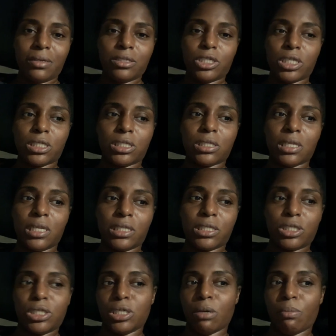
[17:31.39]
Just listen
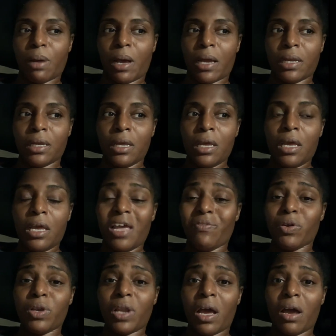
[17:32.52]
to your body. If
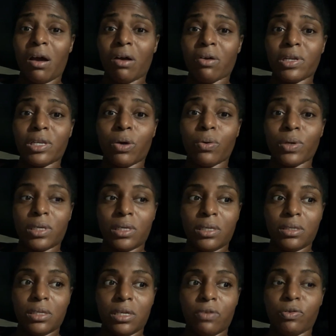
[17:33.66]
you're not hungry, don't eat.
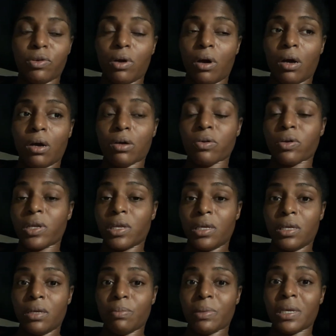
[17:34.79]
If you are hungry,
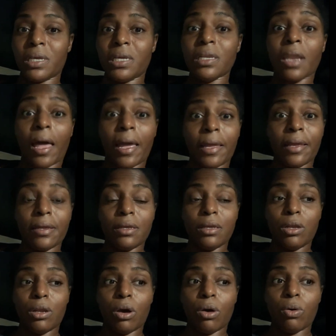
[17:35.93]
eat, but eat light, you
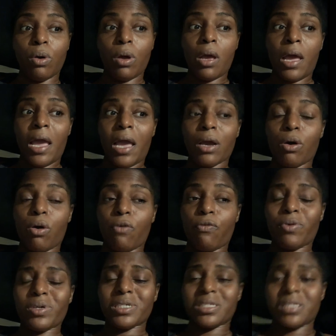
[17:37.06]
know. And going
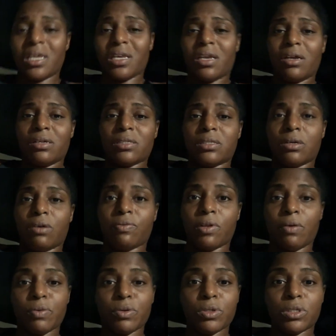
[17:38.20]
forward, just take care of yourself. Love
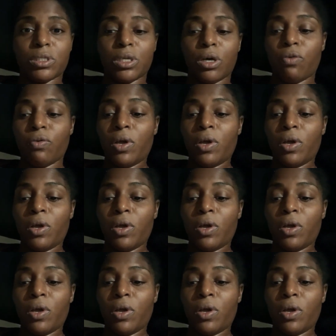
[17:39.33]
on yourself.